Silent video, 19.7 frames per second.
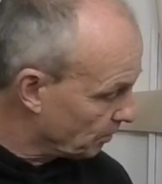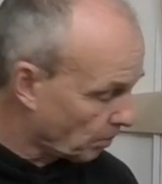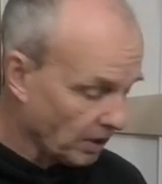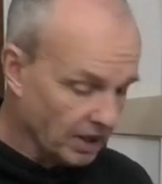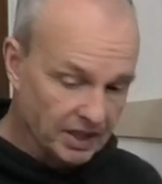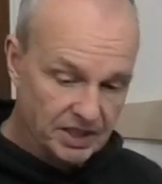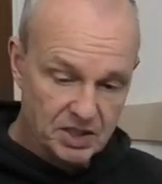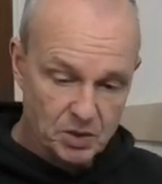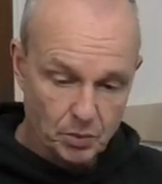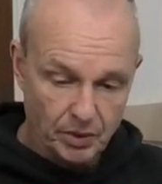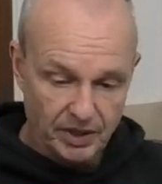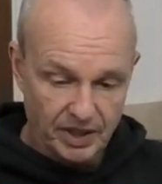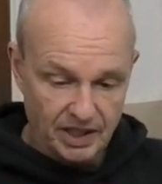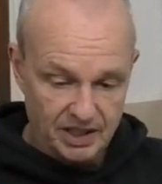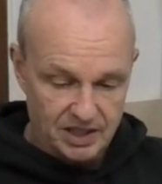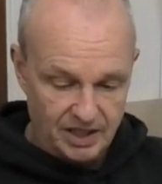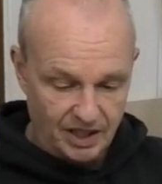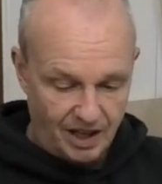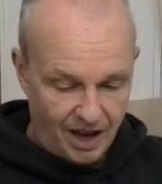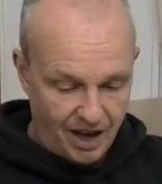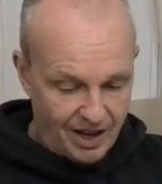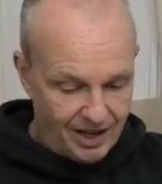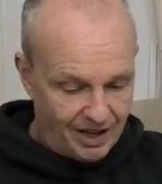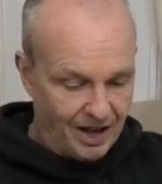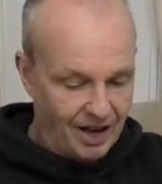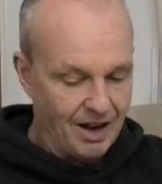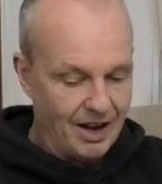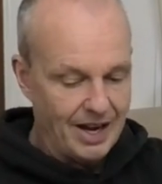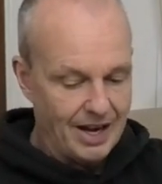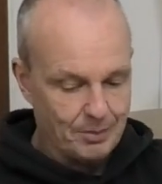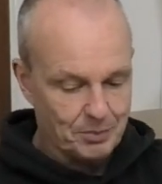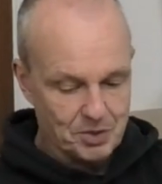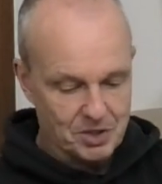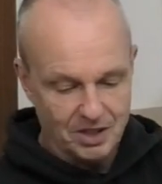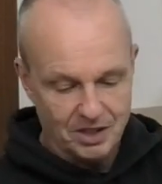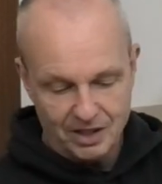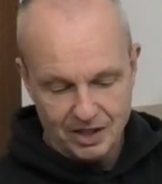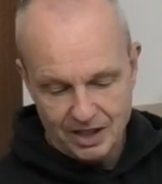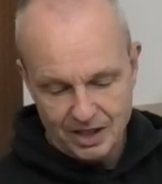pleased with this. I, I
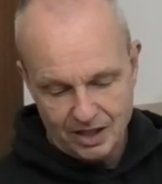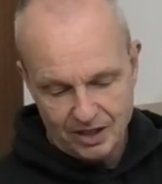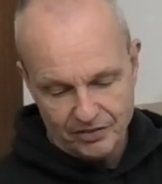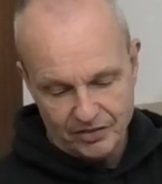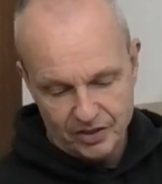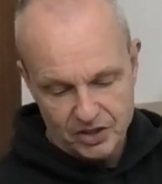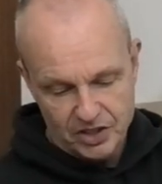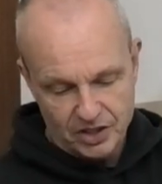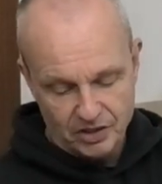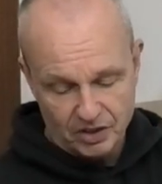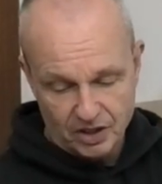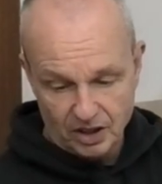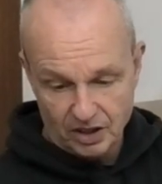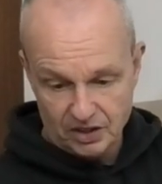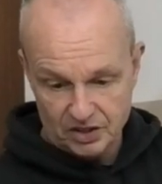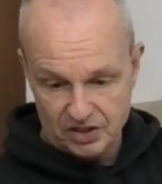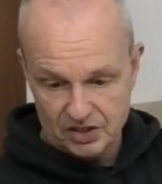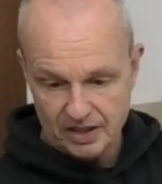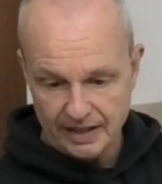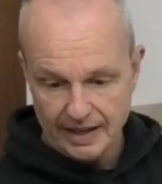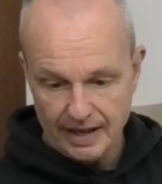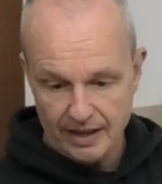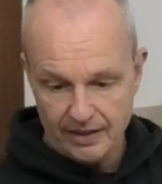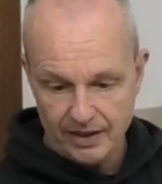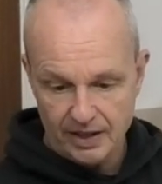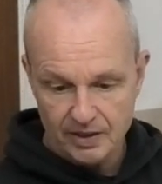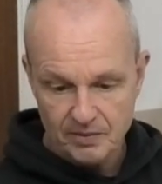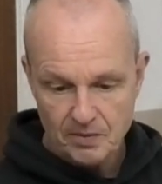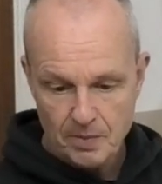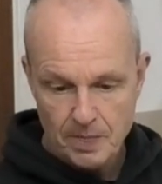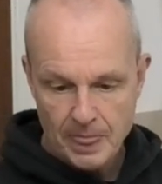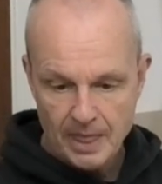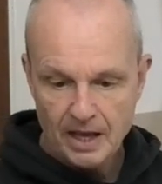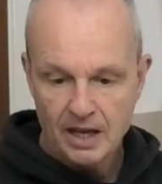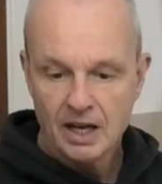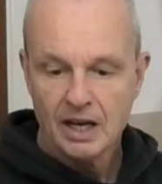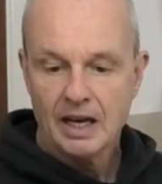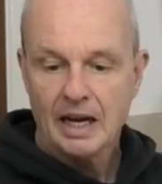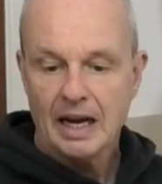absolutely love the two colours together,
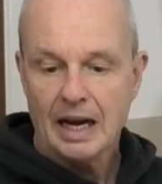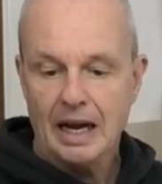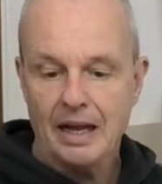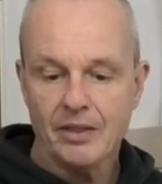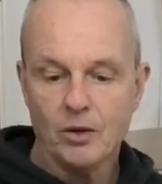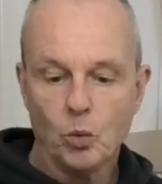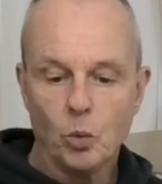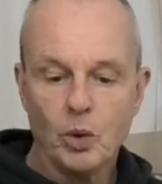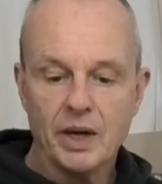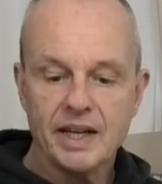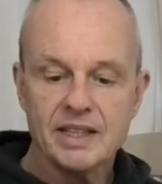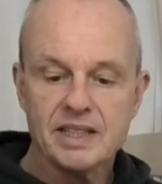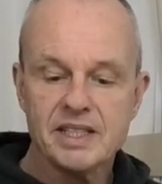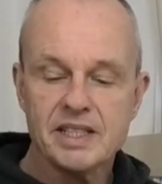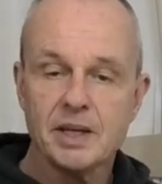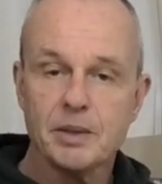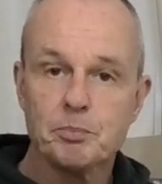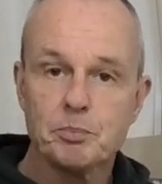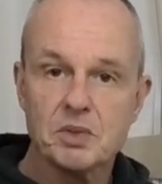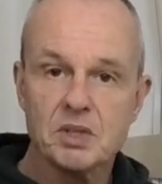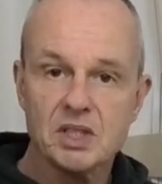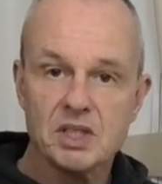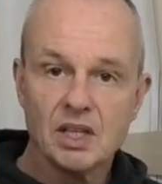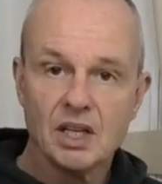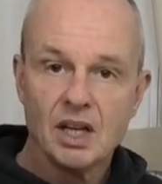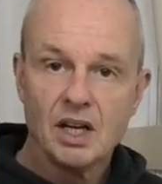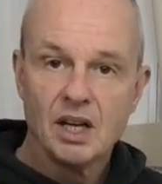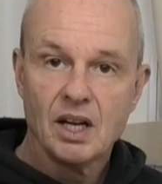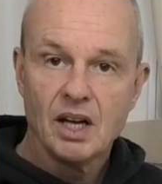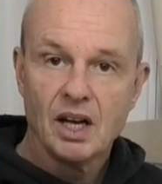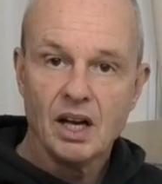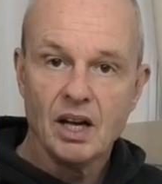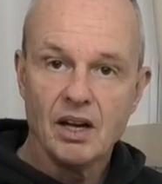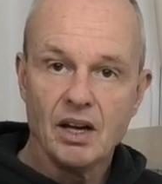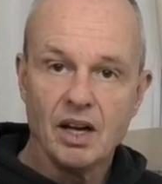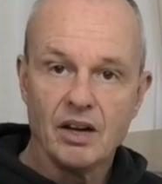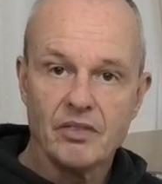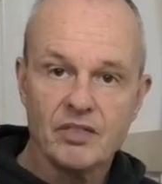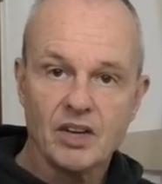and the wingtips
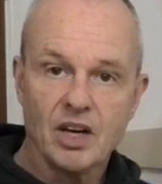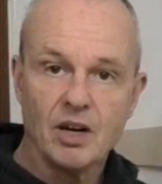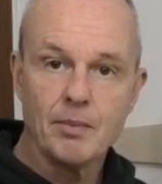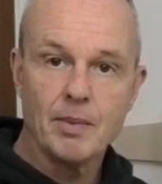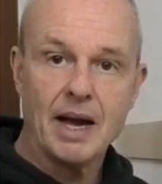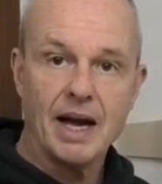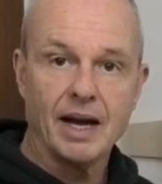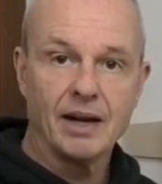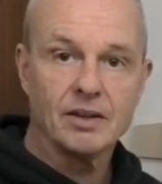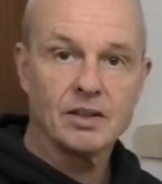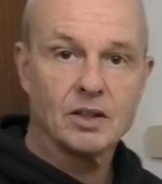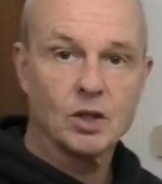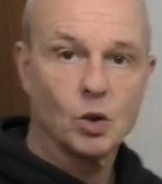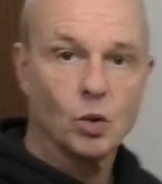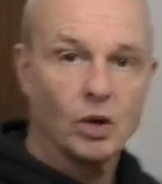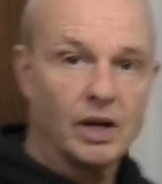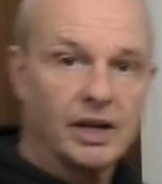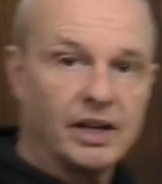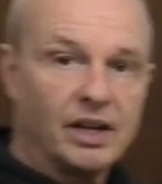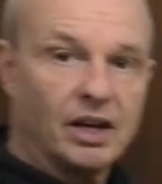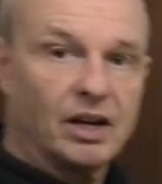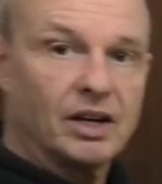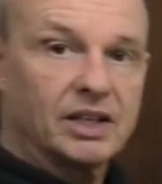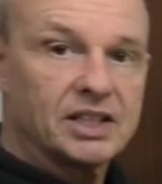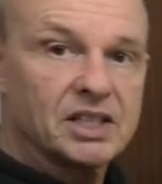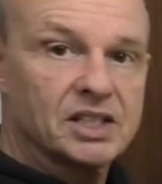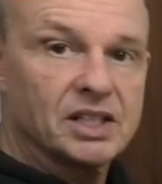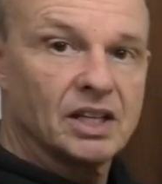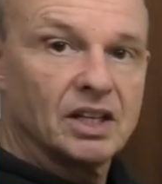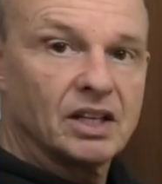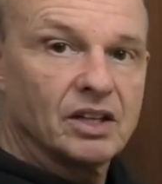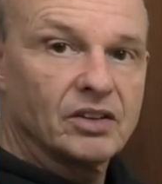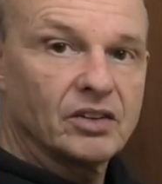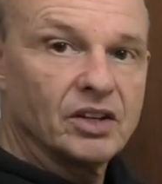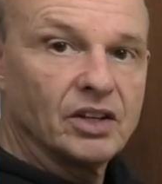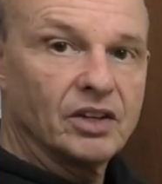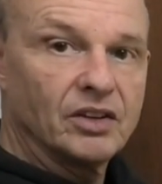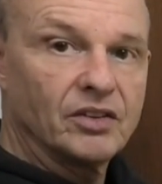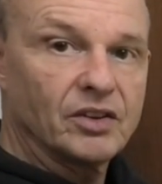uh, have come out quite nice.
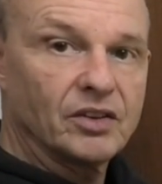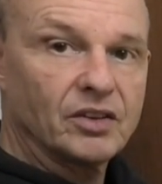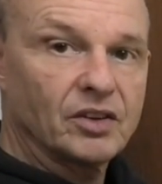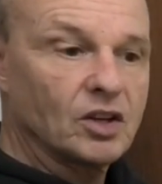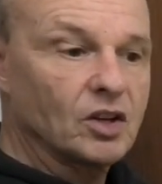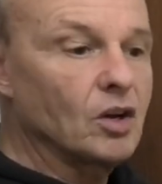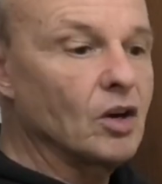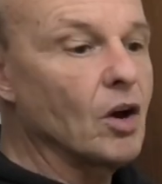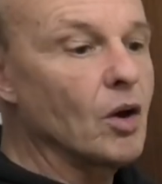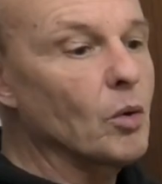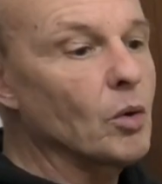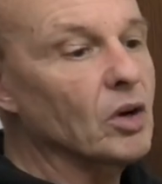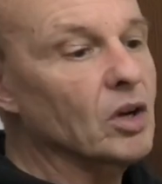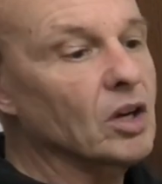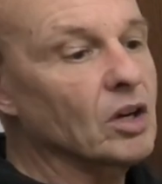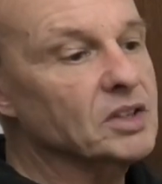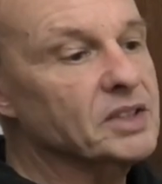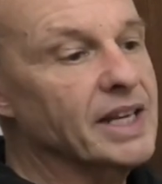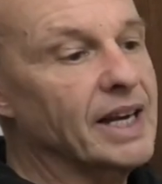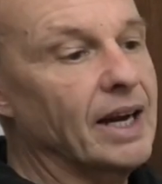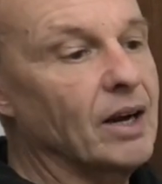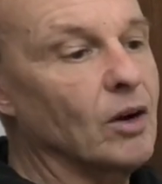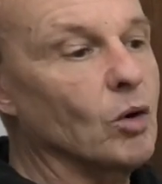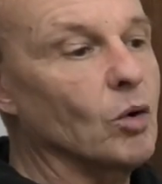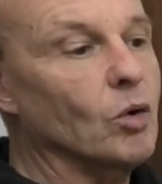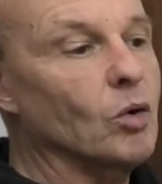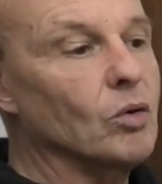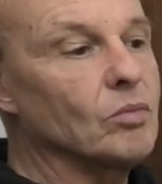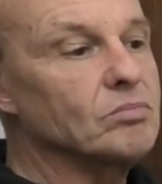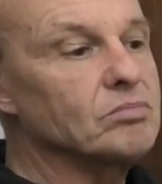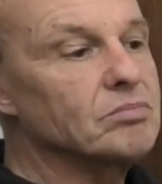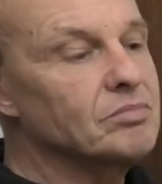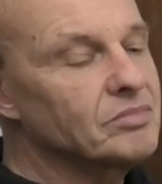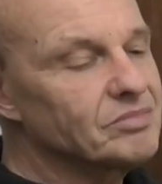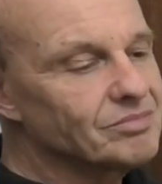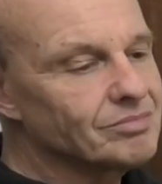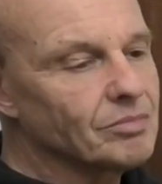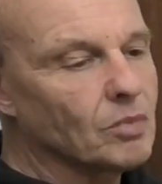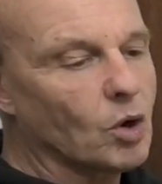The, the got out
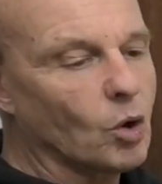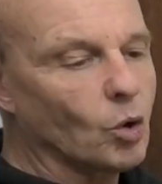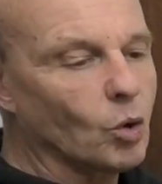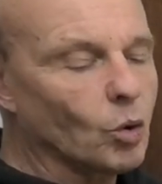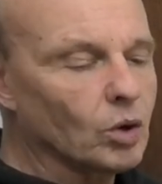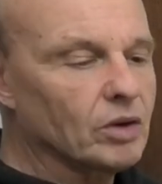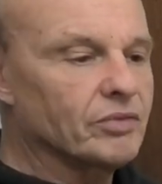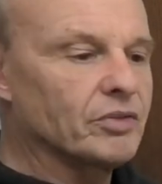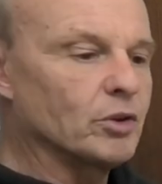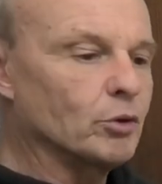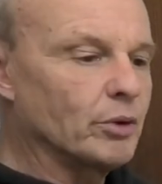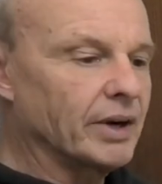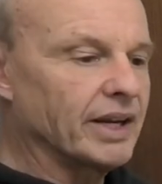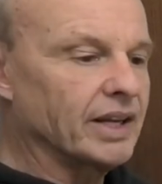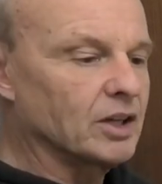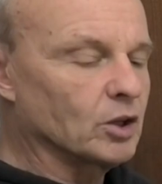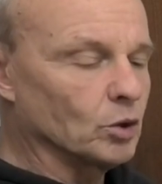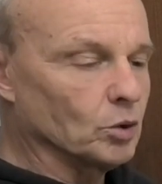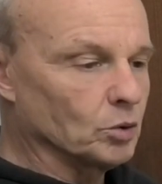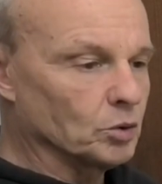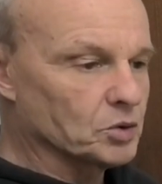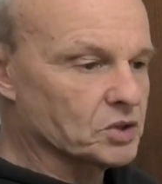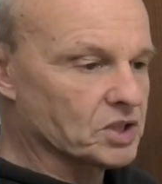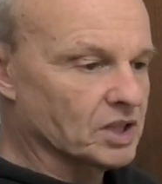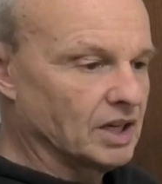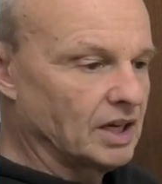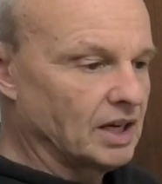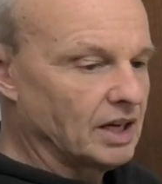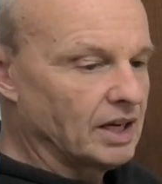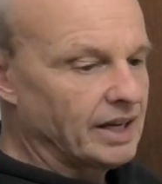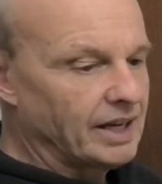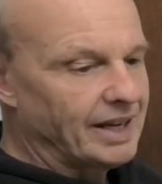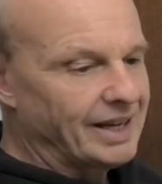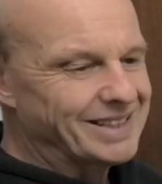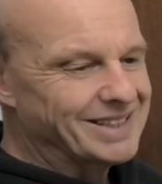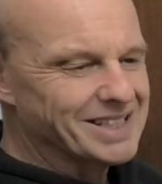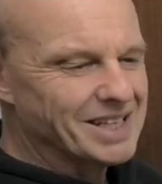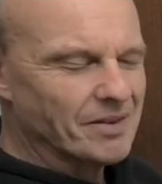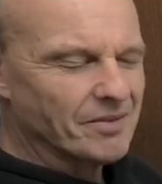all of the wrinkles
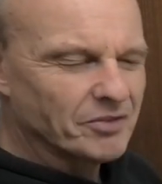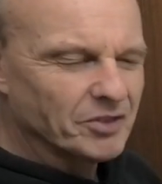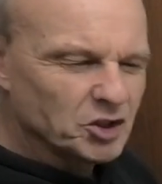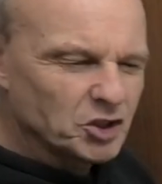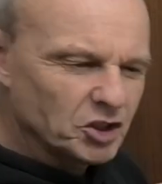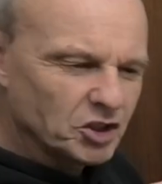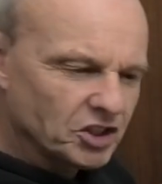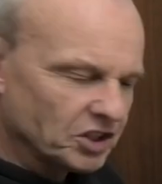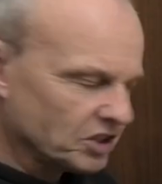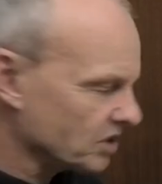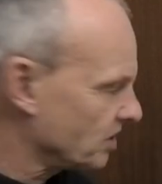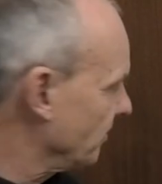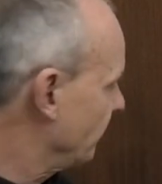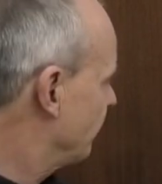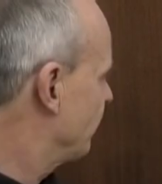except for just a